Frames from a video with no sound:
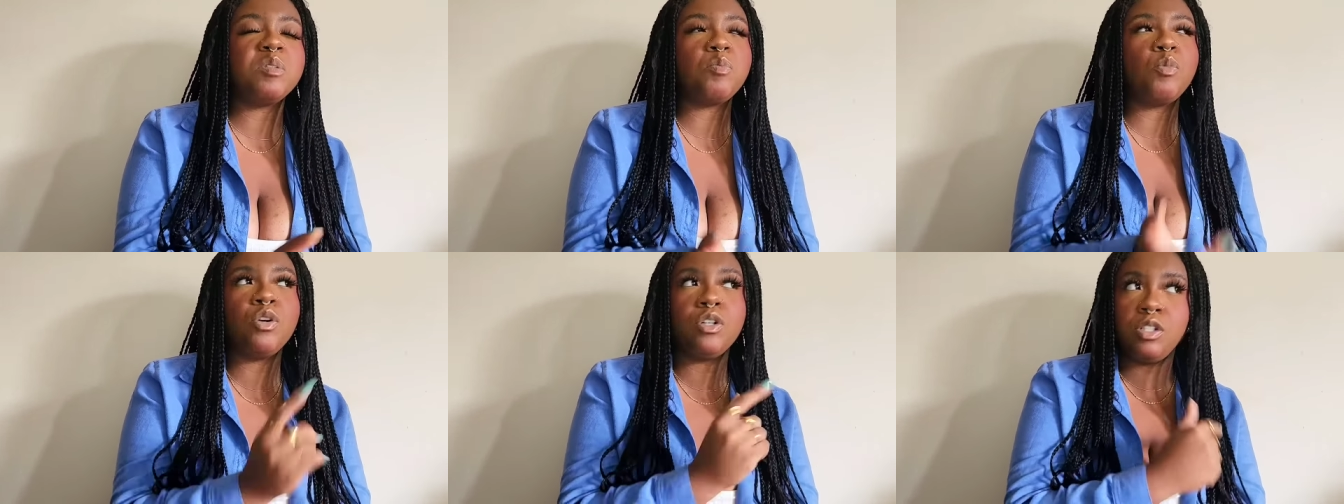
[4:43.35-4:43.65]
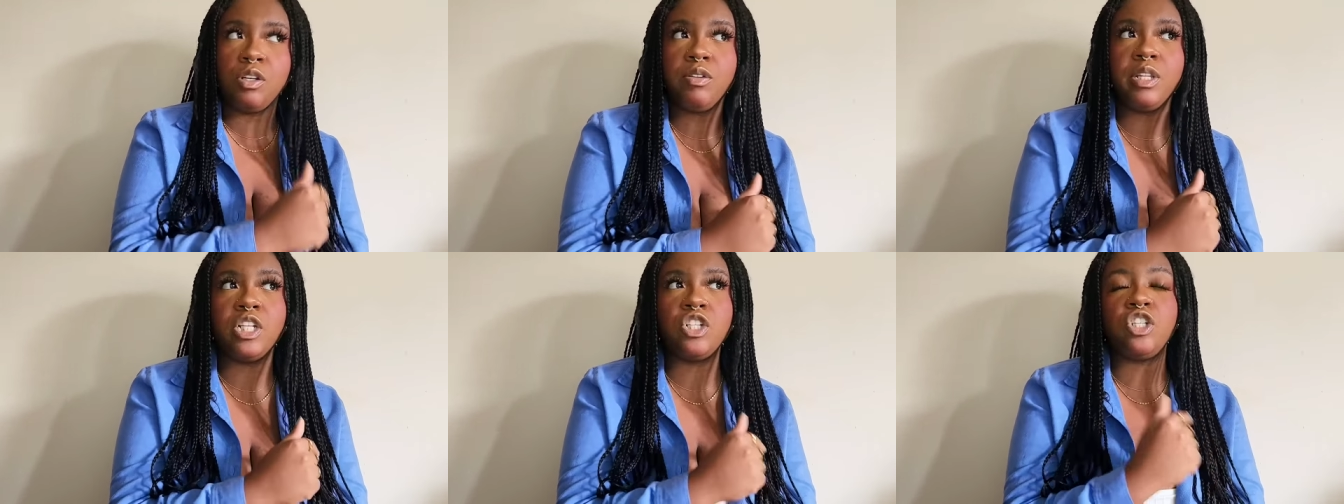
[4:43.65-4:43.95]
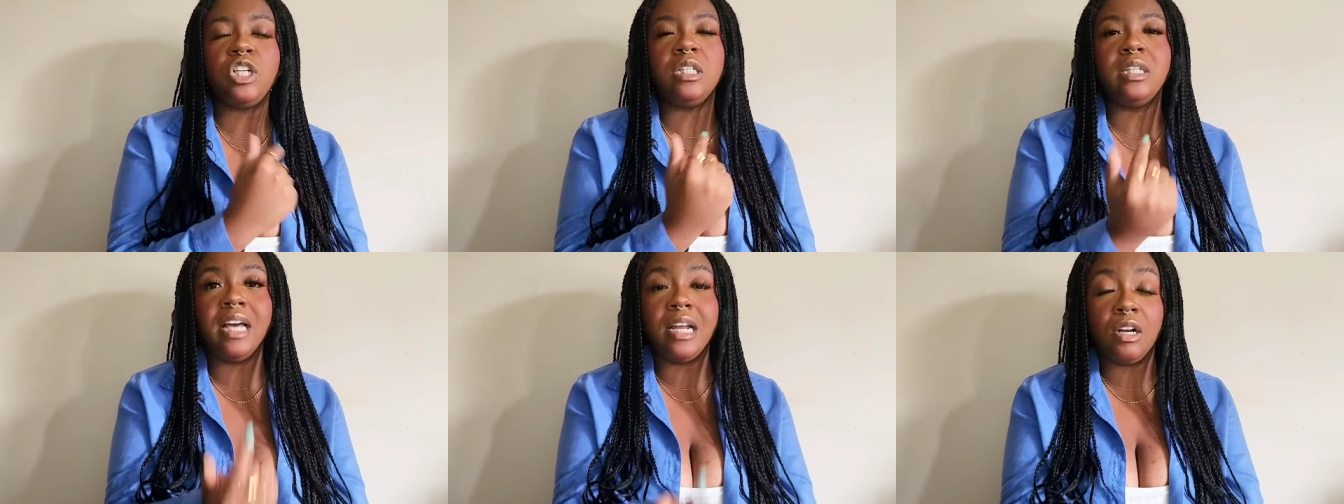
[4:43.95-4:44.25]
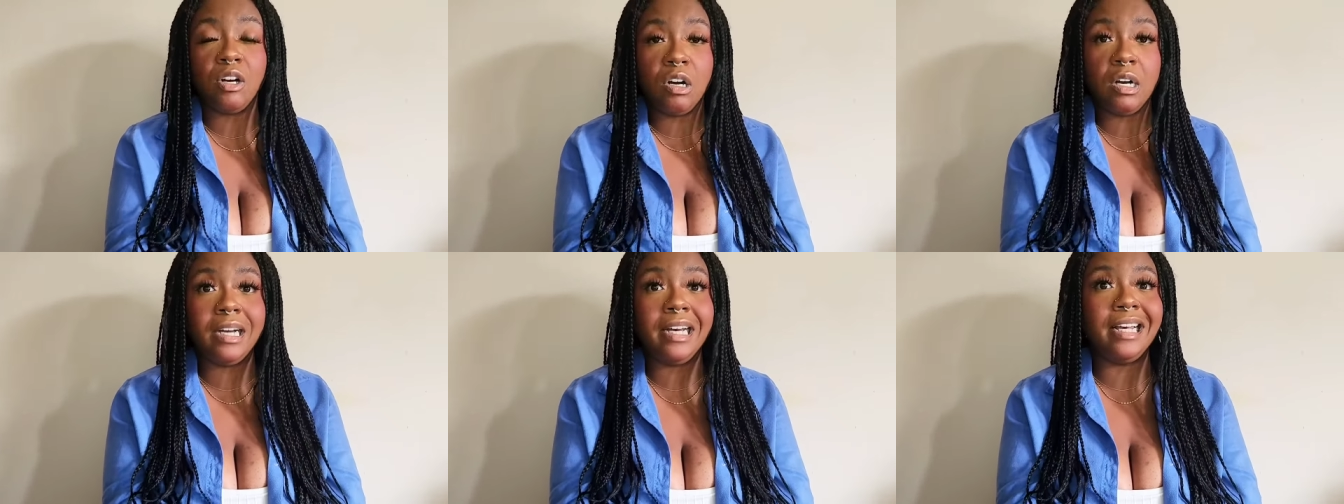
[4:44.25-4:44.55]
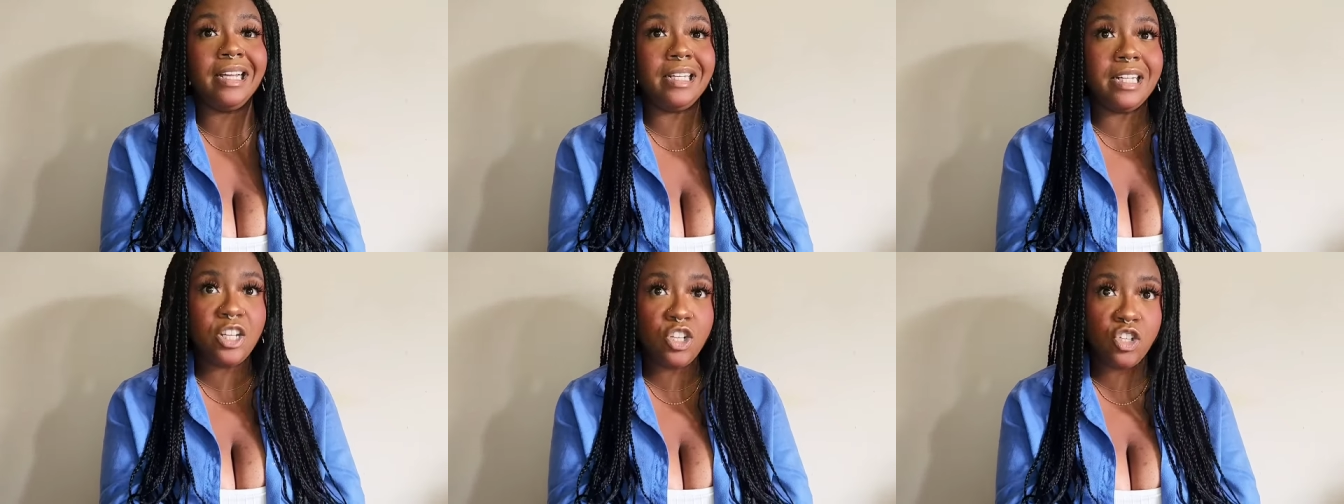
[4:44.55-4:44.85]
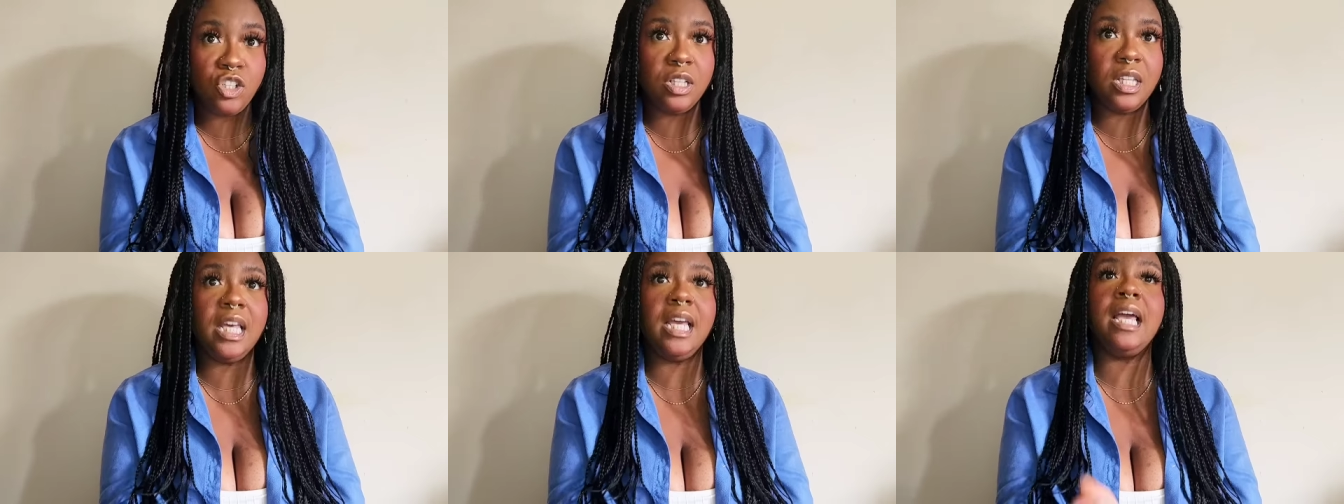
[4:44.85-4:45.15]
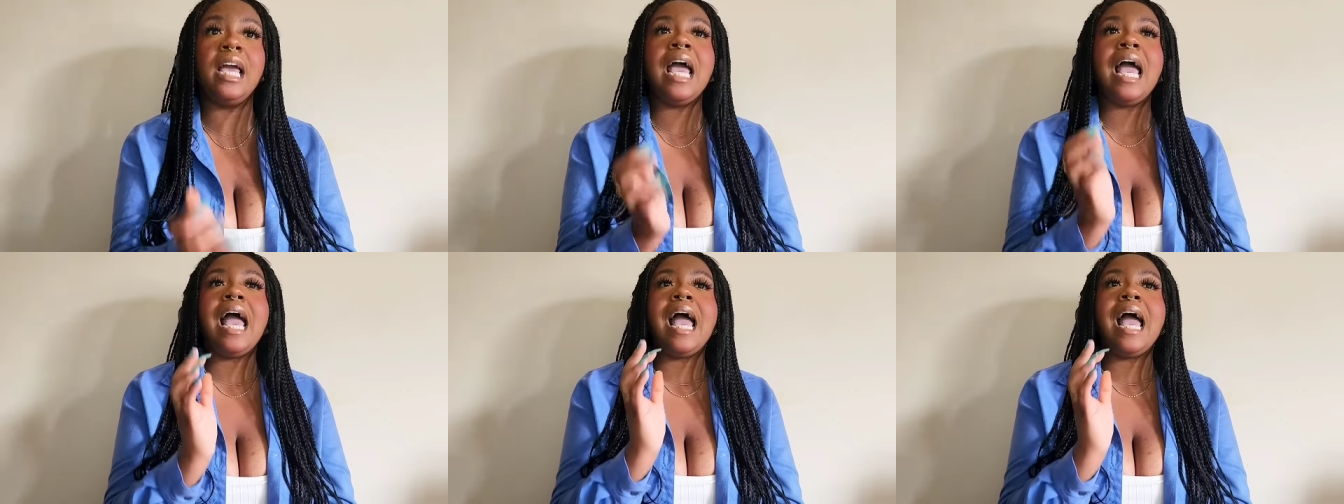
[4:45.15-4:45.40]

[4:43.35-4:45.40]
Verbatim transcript: more so than she let on initially,